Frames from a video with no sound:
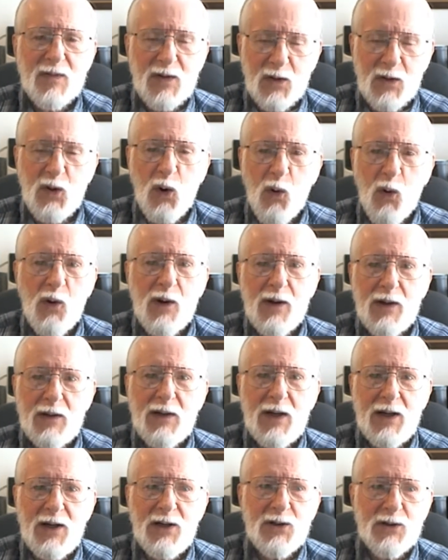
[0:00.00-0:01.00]
Goy
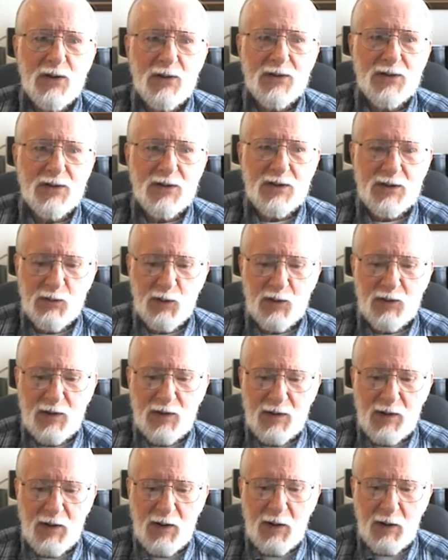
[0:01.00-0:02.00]
nations is what they
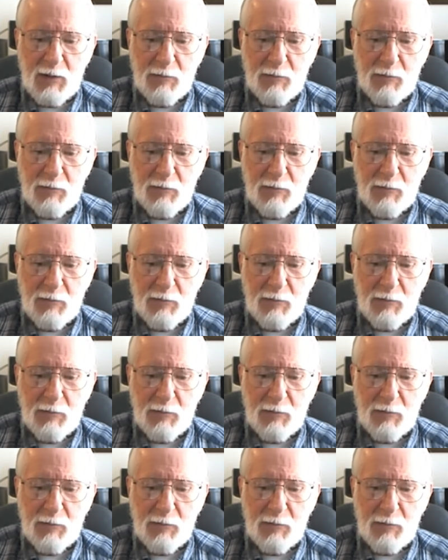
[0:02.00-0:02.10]
are.